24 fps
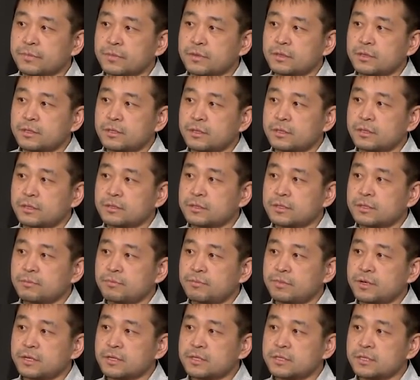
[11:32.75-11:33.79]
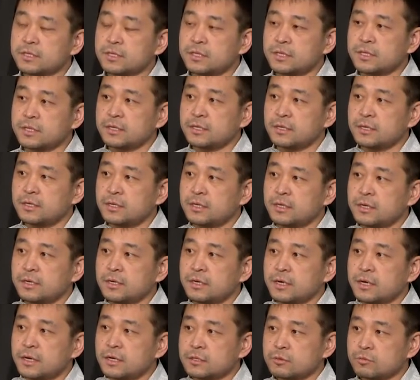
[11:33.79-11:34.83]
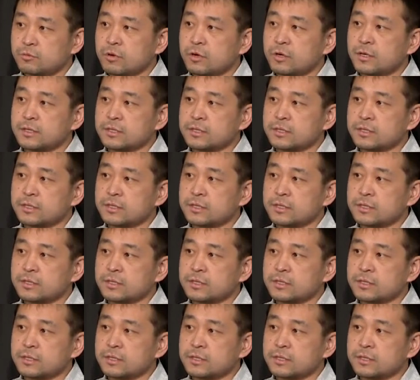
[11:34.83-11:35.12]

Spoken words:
the simplicity as well